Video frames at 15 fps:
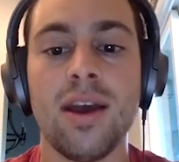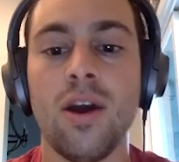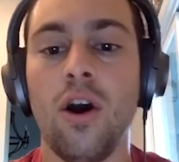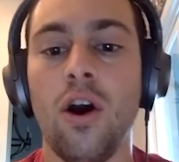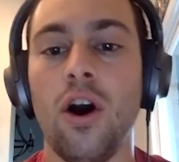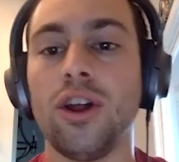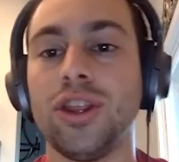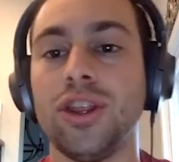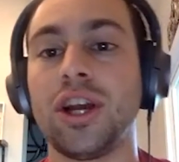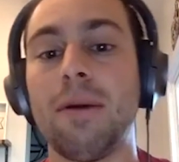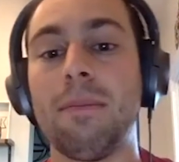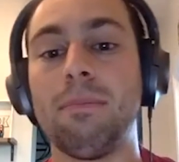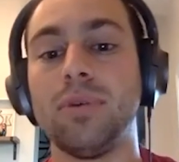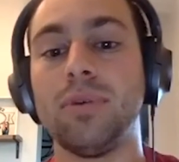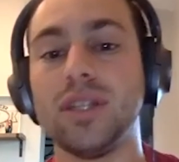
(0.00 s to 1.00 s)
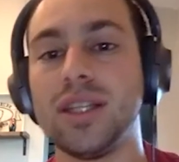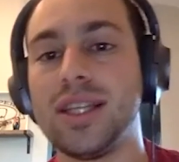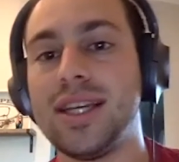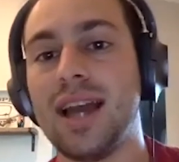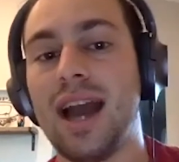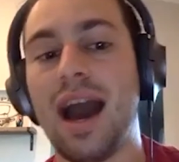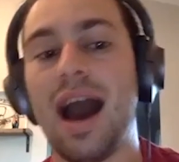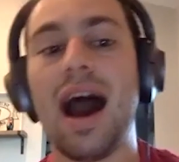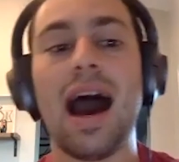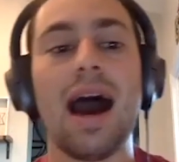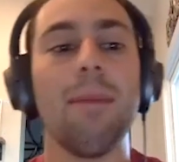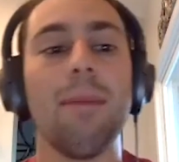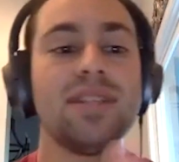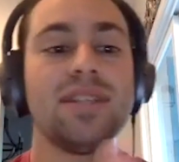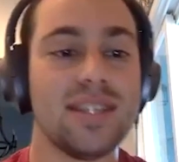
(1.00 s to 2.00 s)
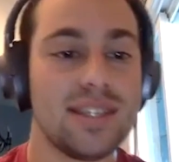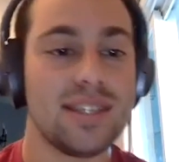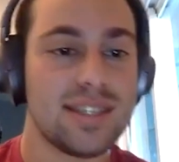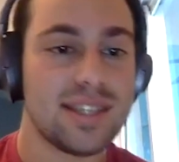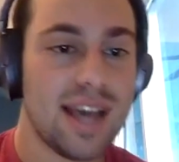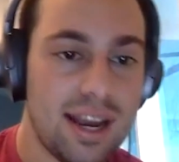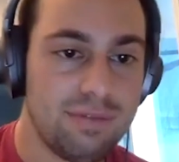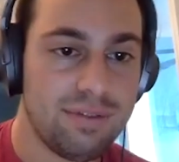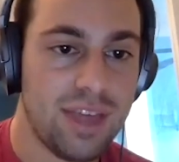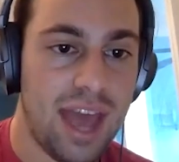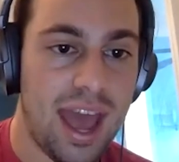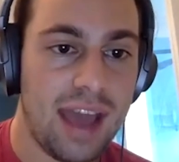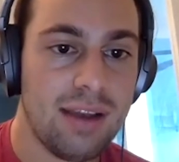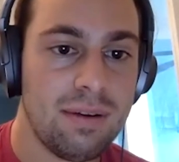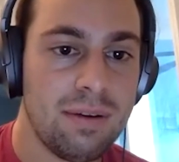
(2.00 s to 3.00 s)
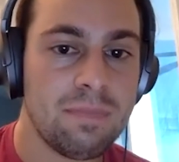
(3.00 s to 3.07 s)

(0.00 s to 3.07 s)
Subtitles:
On the complete opposite side of that,